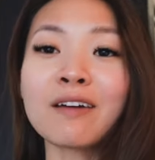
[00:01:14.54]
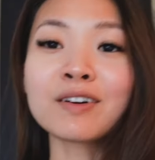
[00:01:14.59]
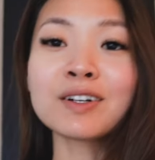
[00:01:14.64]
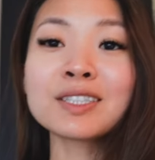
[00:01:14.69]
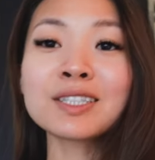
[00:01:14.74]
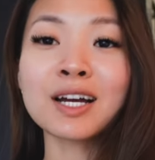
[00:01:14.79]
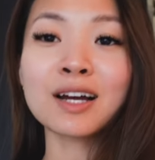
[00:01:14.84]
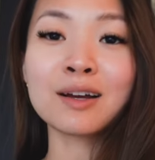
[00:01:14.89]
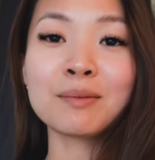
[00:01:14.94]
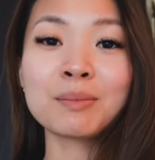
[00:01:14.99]
Every
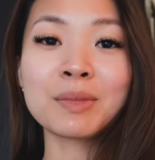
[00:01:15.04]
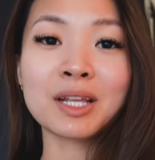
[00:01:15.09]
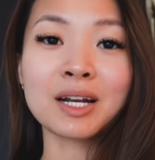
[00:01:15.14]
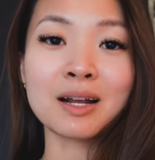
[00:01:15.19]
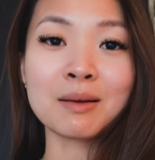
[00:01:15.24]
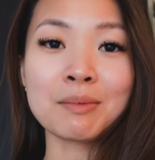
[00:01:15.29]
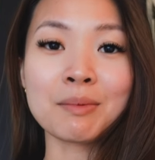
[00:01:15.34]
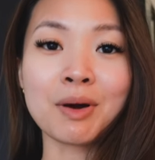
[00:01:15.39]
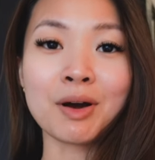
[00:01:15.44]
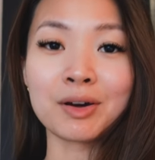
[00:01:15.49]
time that
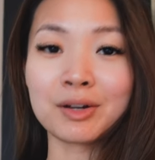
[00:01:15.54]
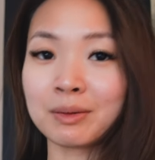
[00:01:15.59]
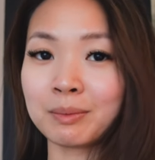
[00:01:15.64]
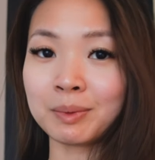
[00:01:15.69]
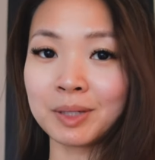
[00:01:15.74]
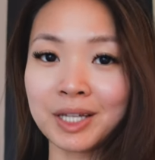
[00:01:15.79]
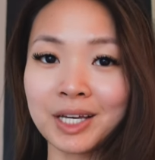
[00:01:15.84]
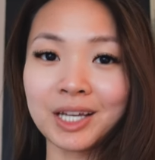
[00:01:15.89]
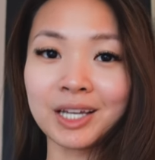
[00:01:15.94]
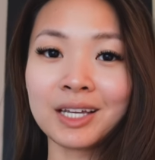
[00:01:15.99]
I'm on a
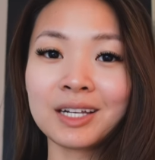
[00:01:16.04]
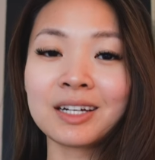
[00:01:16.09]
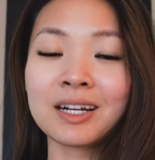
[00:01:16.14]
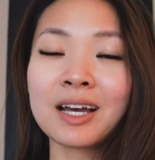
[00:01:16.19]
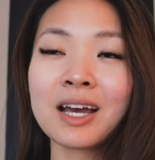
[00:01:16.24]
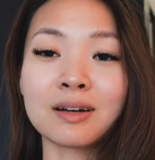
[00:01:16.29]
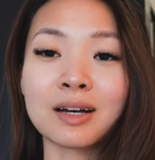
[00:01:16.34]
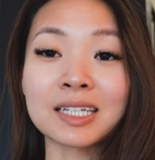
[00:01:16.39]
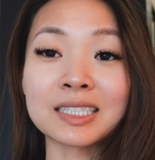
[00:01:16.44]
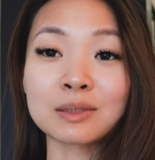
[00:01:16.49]

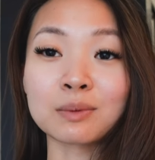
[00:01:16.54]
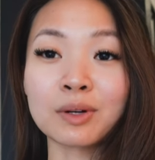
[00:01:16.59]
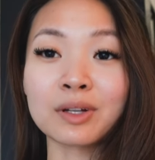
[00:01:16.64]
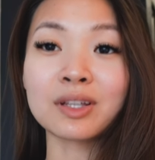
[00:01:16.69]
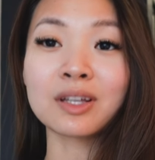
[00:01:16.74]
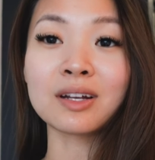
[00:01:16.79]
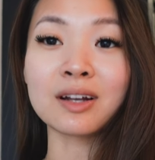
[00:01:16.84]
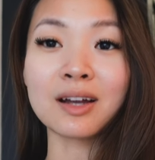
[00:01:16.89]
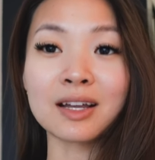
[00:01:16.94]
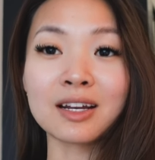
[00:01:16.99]
plane, I swear
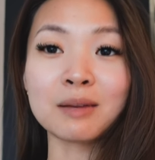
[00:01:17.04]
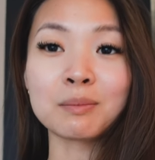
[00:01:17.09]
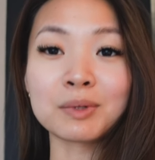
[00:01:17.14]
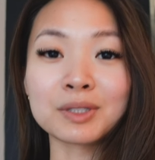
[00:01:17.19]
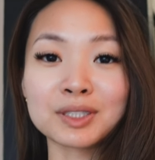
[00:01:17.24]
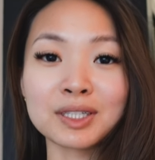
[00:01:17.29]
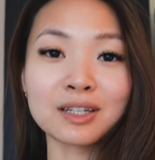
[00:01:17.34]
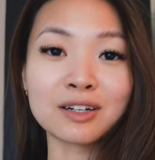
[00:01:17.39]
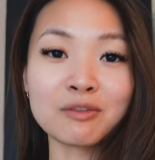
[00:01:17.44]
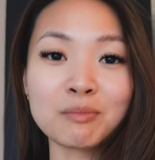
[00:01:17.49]
that
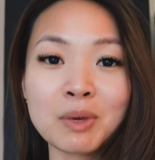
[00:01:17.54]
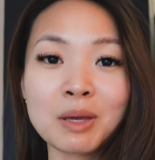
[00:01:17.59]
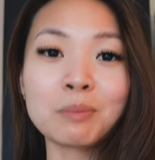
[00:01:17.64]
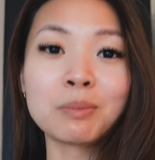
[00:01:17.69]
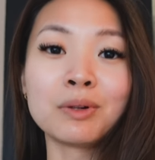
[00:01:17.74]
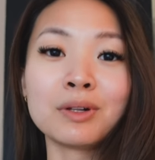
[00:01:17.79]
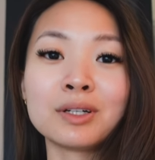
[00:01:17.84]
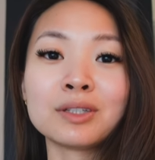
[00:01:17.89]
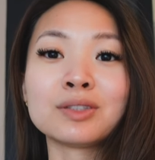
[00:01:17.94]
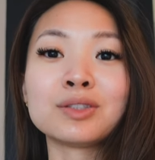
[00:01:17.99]
90% percent of
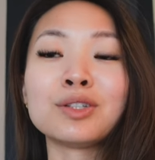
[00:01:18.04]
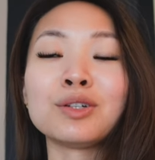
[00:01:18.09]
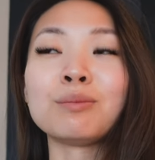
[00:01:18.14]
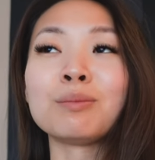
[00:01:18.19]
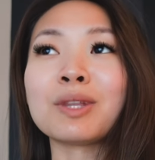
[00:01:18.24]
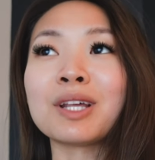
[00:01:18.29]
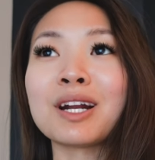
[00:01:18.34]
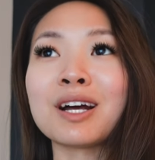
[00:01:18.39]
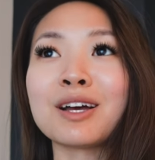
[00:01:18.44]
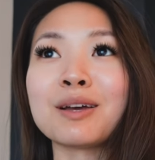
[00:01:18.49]
people assume
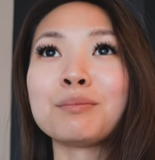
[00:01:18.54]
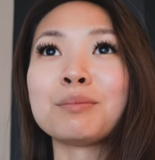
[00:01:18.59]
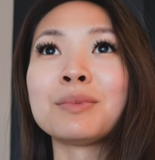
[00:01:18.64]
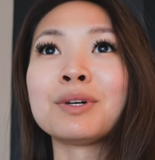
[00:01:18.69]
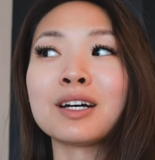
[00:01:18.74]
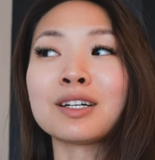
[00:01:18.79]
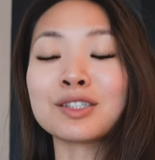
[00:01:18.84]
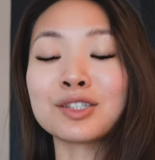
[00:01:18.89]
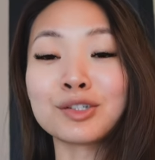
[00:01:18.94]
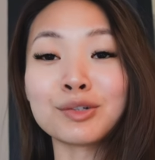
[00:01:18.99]
that I'm
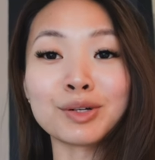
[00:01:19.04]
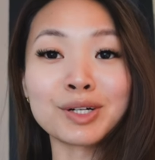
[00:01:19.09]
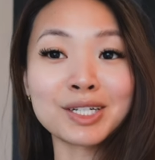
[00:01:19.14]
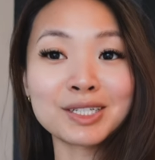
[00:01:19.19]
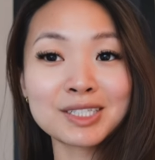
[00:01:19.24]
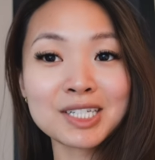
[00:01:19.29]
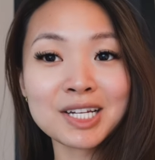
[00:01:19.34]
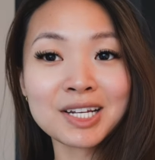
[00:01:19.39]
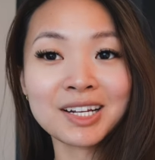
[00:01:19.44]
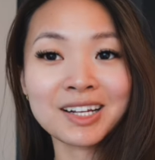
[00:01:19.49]
a
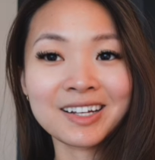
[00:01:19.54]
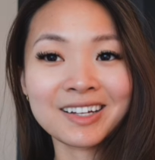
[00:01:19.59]
student.